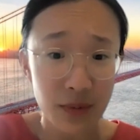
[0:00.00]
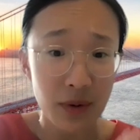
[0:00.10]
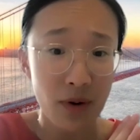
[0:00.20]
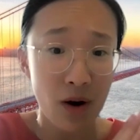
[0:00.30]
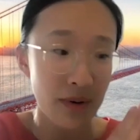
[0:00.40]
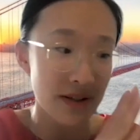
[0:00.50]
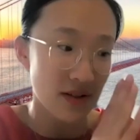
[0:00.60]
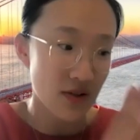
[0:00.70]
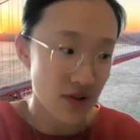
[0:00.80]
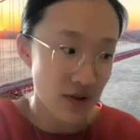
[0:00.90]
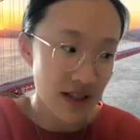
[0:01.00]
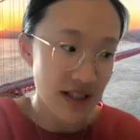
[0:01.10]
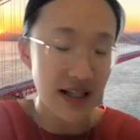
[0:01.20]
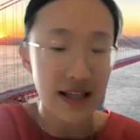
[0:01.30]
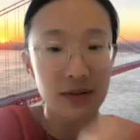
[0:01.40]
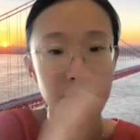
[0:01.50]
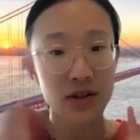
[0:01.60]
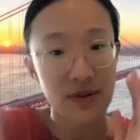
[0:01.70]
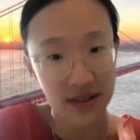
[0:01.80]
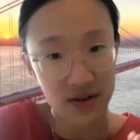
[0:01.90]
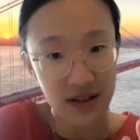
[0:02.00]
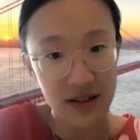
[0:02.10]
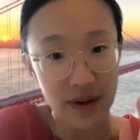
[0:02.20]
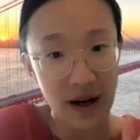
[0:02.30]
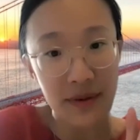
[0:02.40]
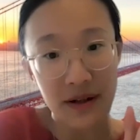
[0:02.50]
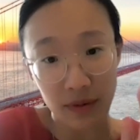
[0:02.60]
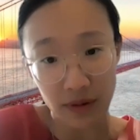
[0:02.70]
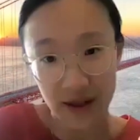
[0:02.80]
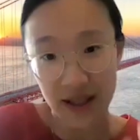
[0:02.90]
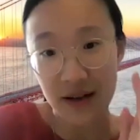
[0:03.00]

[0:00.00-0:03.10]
we were always a student and then we transitioned to become an employee